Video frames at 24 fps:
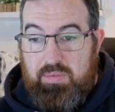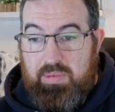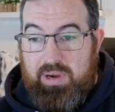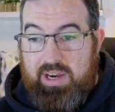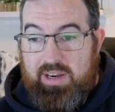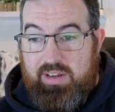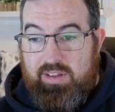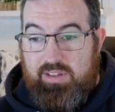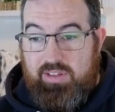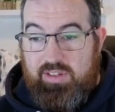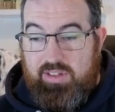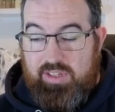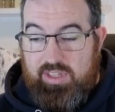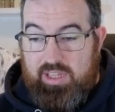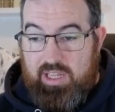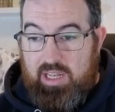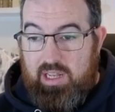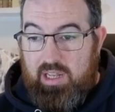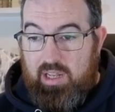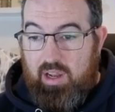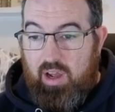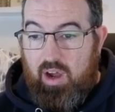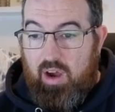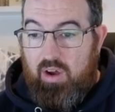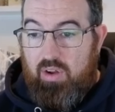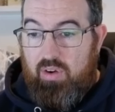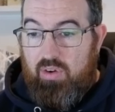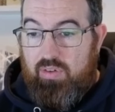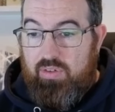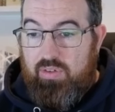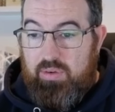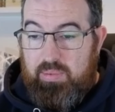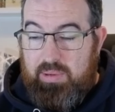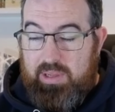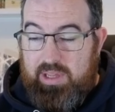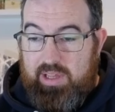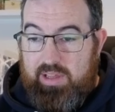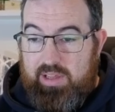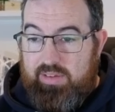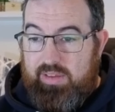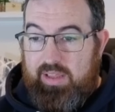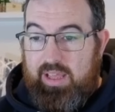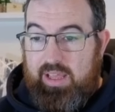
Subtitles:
markets are still all over the place,